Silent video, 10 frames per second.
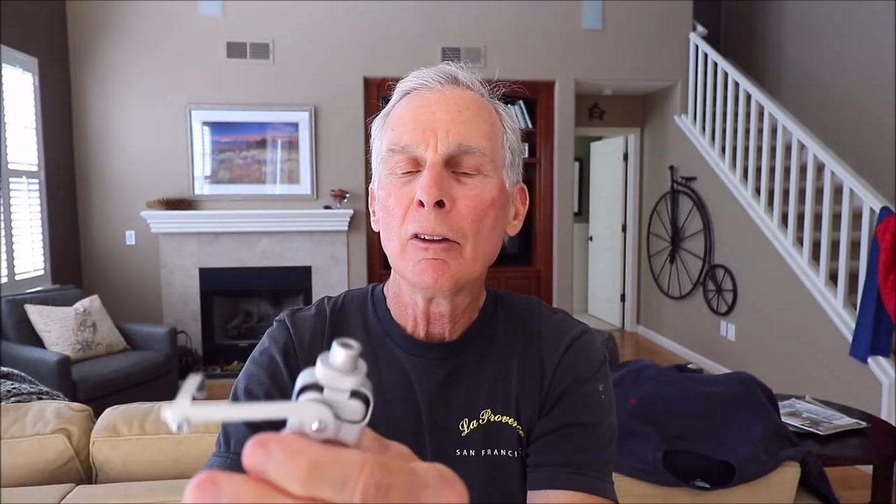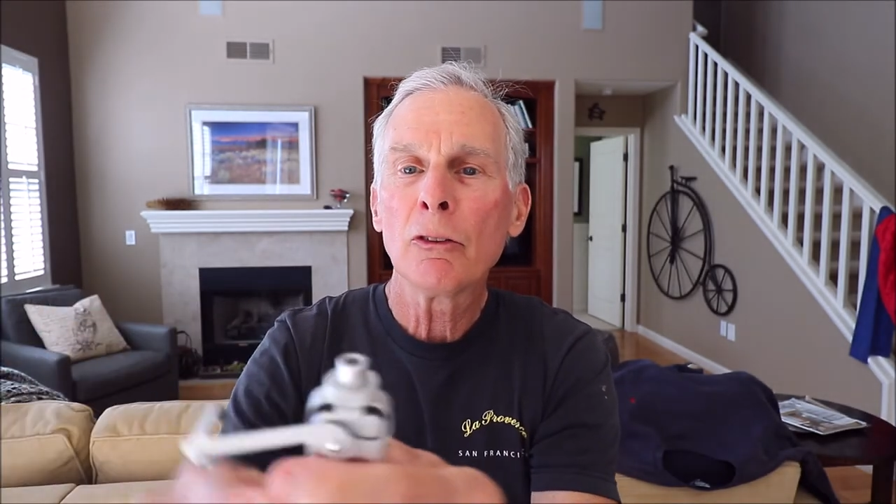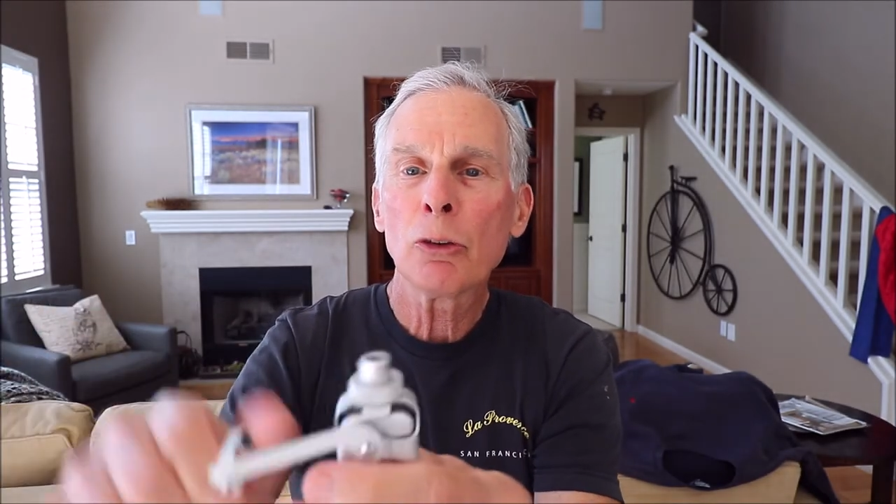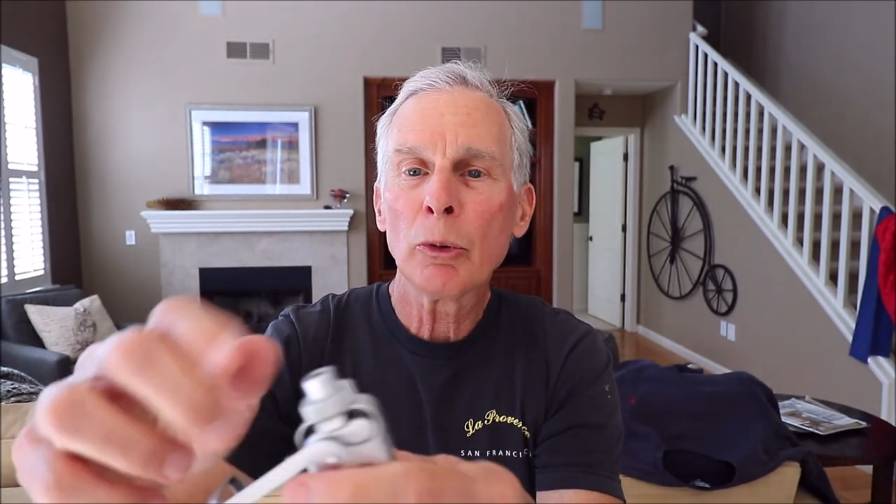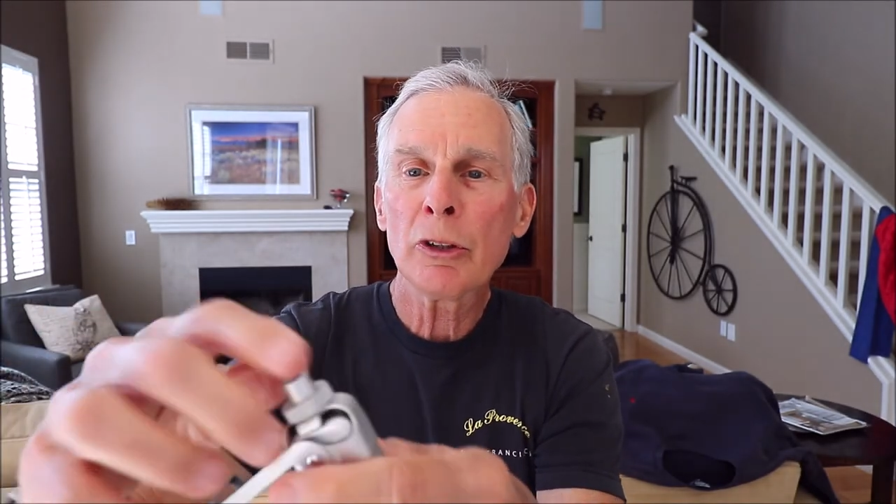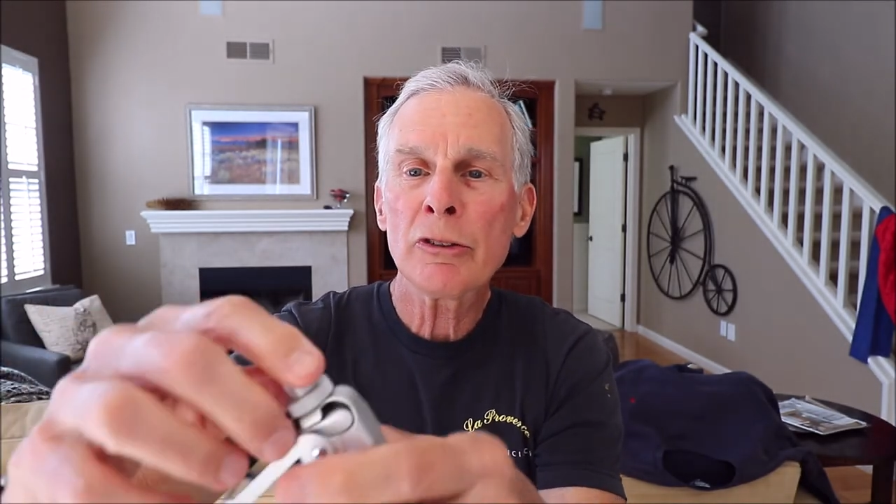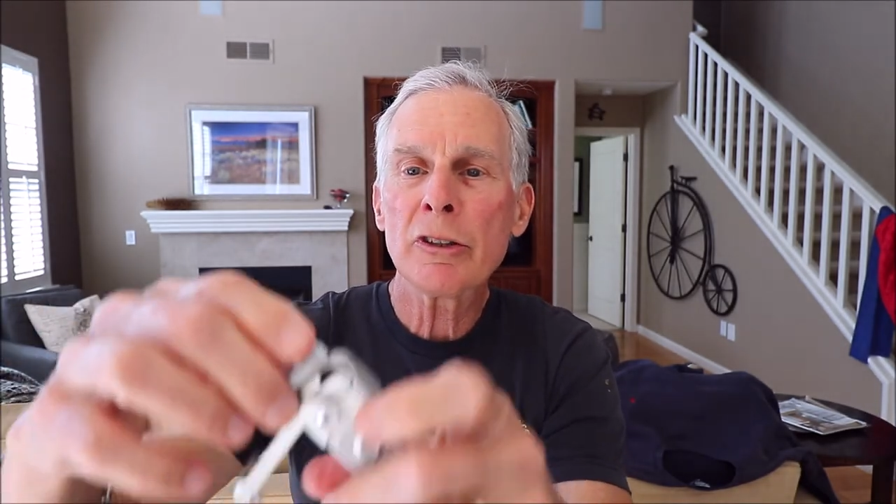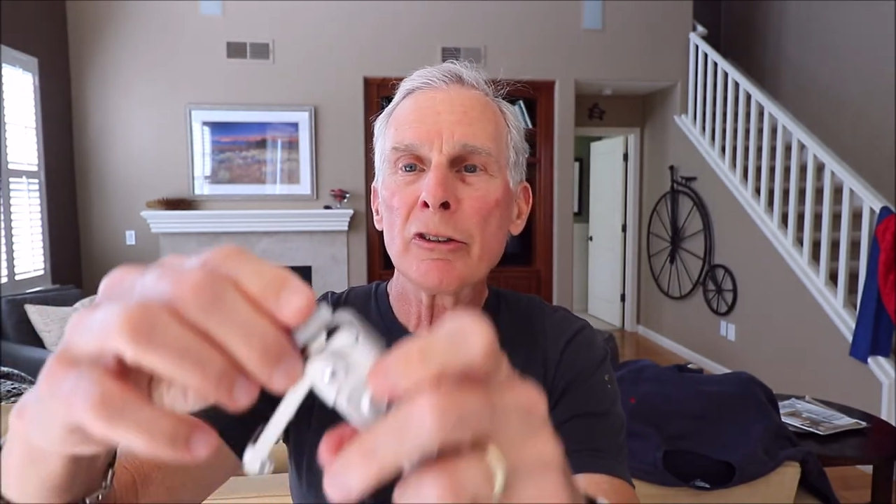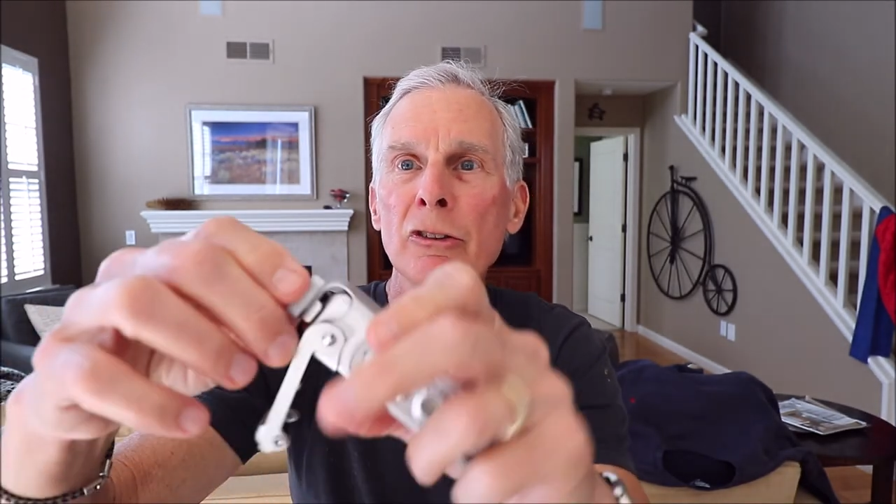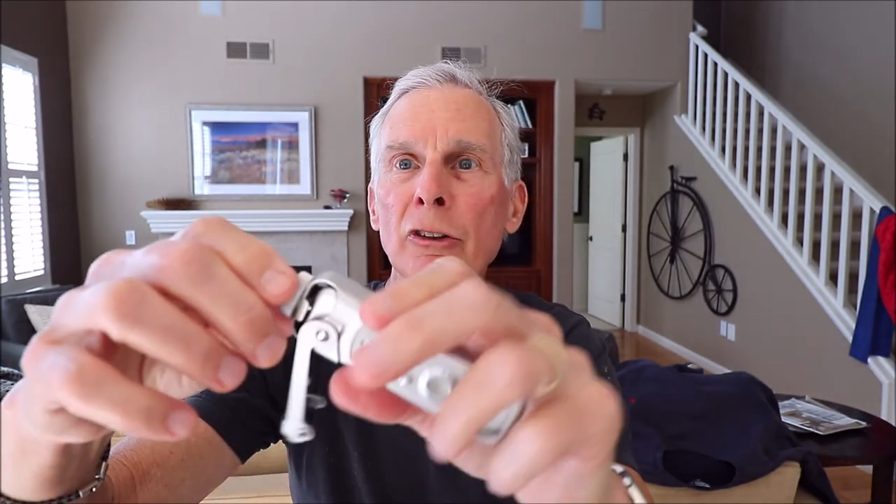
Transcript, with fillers: twist this